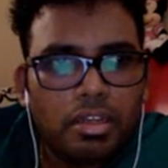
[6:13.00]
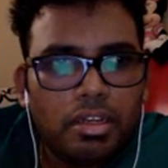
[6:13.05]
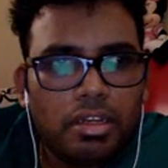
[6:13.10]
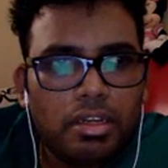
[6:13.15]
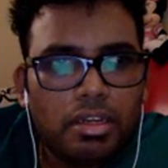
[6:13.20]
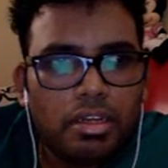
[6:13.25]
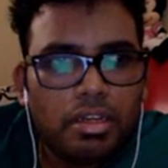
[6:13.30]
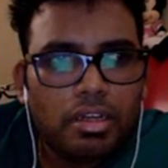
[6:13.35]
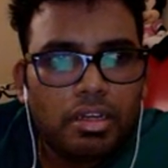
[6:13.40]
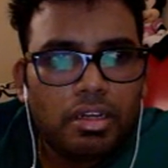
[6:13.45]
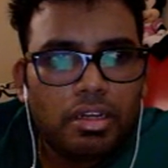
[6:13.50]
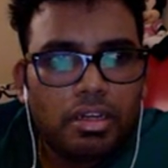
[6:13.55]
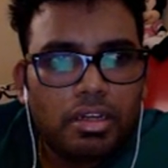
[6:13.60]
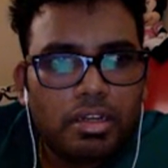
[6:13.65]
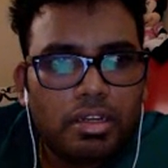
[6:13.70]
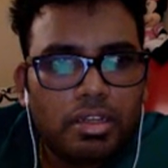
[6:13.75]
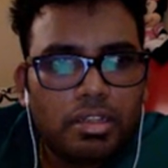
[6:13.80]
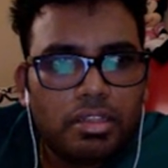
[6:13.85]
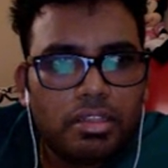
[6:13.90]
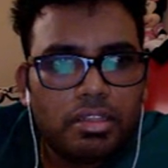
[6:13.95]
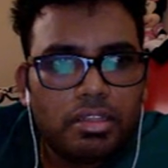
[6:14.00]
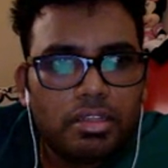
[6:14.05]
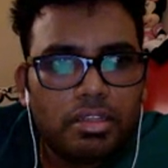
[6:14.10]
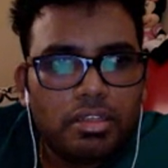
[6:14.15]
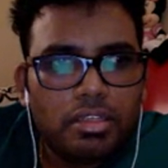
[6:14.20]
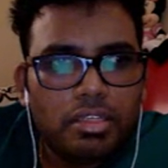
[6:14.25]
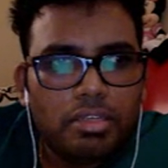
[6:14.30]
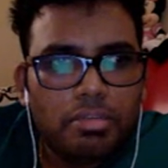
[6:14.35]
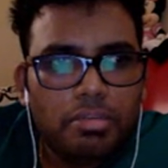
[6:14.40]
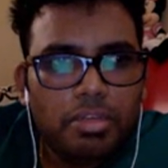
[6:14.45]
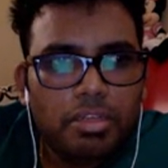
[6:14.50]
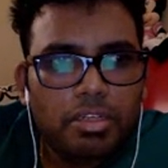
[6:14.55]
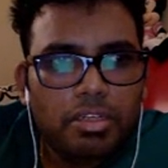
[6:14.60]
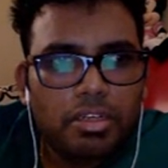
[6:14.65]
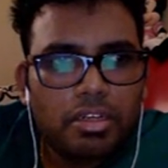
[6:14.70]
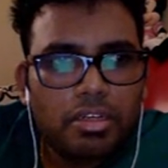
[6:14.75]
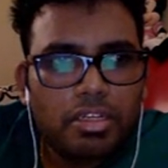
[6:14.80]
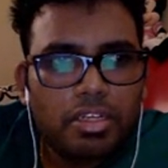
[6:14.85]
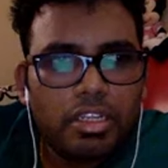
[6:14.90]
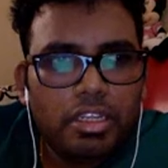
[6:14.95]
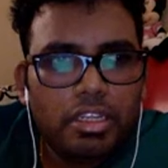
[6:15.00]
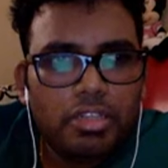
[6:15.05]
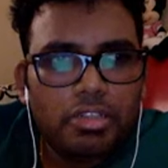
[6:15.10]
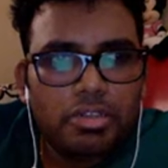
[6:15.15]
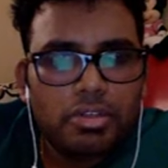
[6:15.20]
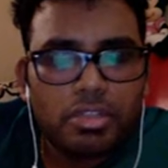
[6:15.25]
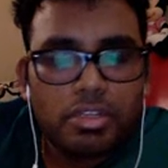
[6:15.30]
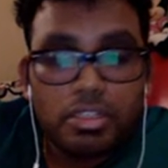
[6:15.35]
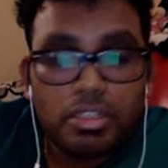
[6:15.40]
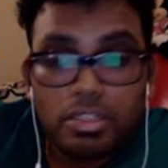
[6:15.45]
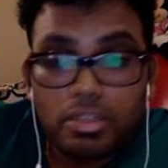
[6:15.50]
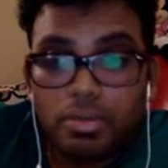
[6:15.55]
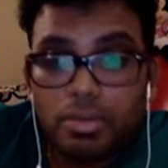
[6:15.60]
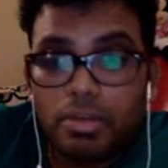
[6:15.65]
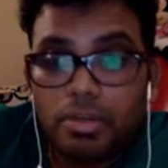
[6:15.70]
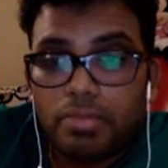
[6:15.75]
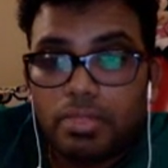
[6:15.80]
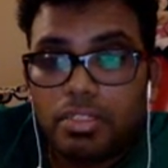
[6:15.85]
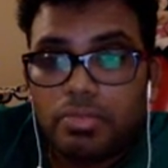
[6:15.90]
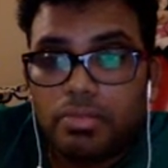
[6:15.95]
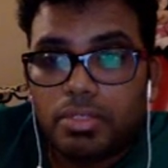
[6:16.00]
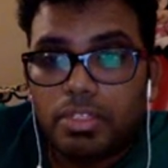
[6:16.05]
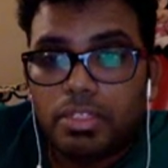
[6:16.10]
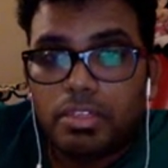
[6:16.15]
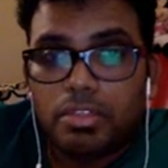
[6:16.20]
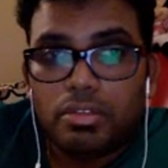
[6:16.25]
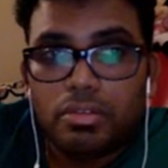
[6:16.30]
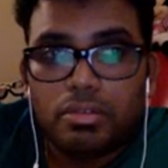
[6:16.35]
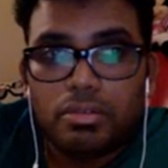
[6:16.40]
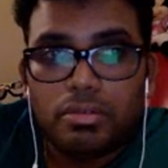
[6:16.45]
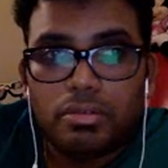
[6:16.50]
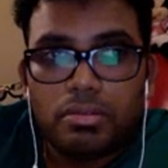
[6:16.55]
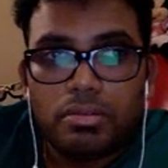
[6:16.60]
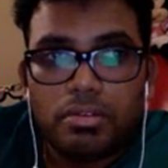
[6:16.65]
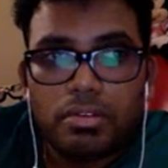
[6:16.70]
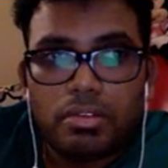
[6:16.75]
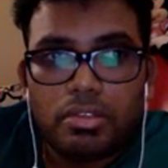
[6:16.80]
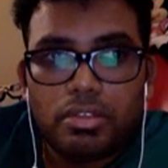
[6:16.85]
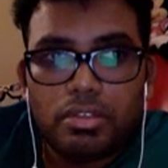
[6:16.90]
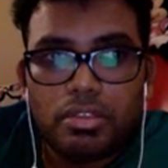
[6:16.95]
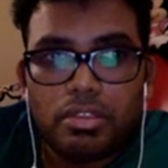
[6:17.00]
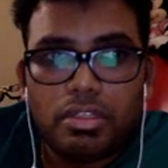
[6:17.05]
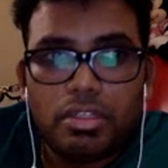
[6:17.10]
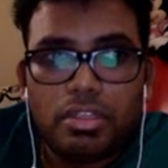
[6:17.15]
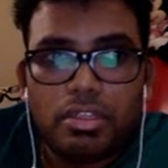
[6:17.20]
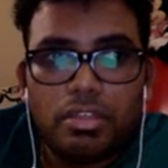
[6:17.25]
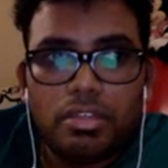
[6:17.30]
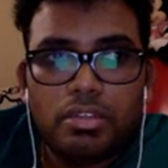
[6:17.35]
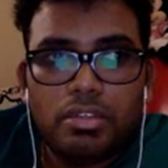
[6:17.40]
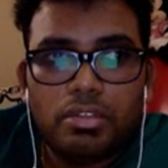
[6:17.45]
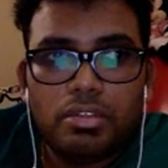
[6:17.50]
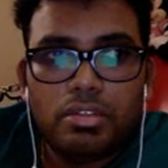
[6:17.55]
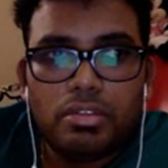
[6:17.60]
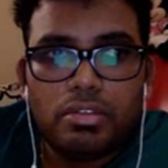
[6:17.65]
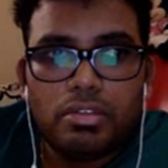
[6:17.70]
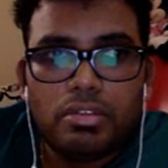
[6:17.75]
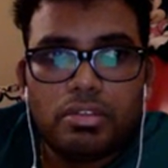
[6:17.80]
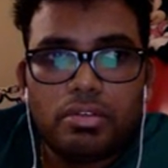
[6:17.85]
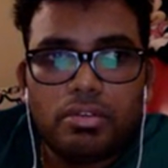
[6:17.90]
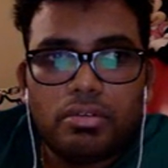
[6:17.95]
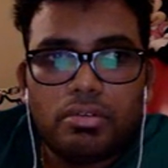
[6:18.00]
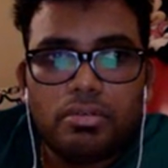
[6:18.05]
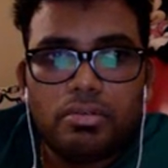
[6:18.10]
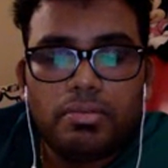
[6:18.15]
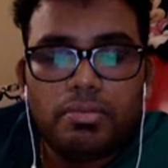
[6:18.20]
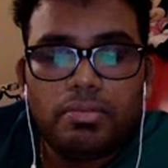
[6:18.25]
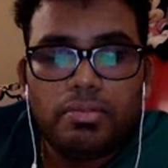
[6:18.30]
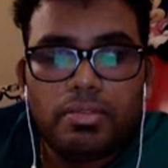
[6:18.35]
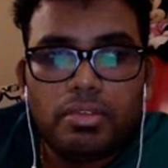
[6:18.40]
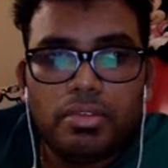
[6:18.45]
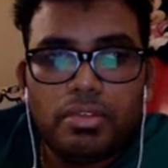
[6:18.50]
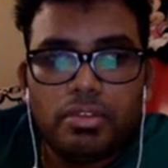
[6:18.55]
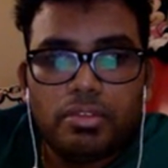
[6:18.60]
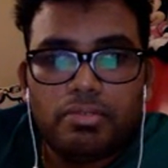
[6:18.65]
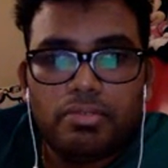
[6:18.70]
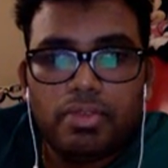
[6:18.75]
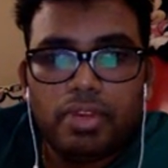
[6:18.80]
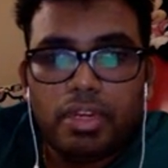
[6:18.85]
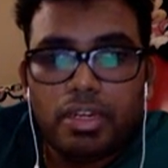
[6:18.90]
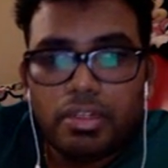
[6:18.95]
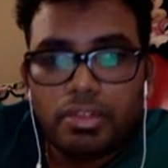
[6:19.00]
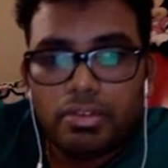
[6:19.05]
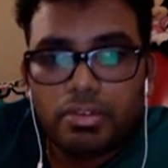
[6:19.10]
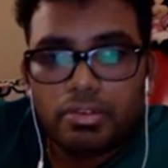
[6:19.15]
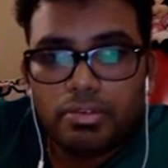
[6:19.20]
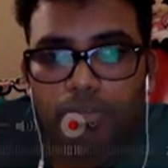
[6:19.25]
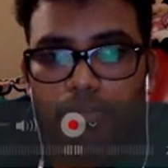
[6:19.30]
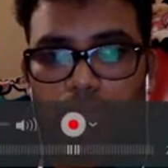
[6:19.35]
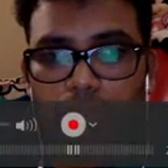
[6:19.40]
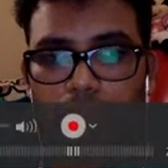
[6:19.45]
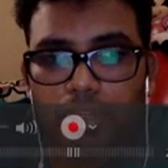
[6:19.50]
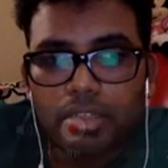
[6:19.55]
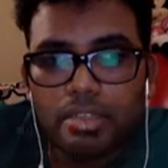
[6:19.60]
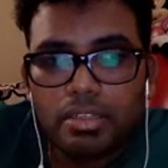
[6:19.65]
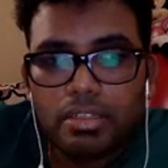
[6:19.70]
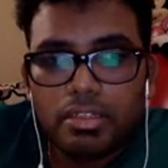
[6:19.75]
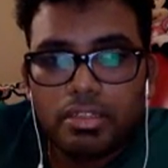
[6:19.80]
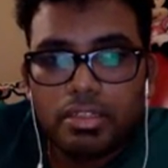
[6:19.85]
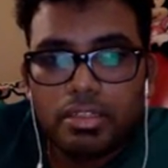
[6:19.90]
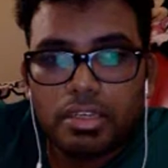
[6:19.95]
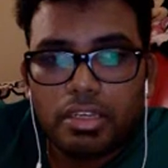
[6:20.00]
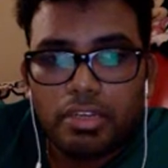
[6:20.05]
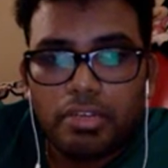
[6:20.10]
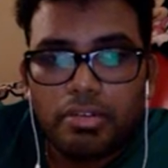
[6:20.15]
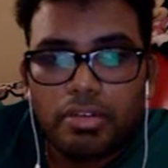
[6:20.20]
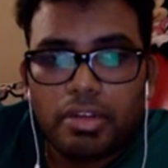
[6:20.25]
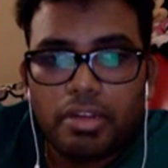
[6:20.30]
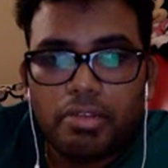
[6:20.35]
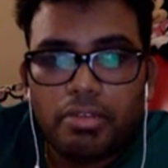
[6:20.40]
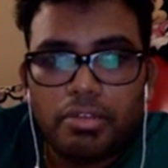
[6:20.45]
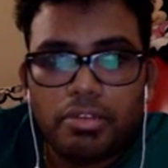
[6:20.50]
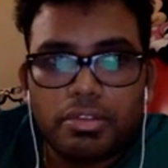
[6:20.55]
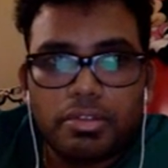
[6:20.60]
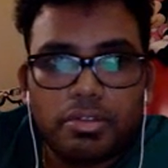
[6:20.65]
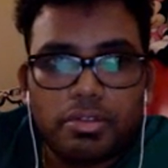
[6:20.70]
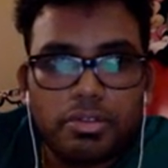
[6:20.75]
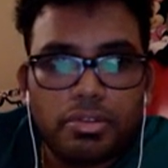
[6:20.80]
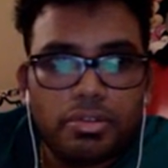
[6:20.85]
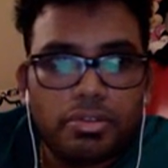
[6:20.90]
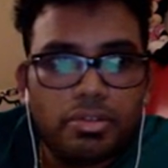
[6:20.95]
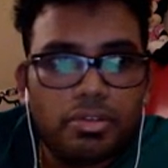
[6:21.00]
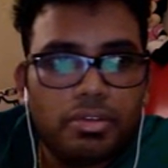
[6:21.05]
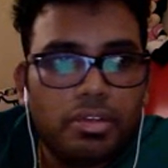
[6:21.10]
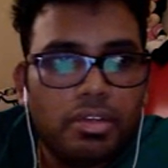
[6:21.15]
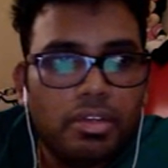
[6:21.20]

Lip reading: The debug.keystore is the one which we need to see. So where you will find that, I will show you.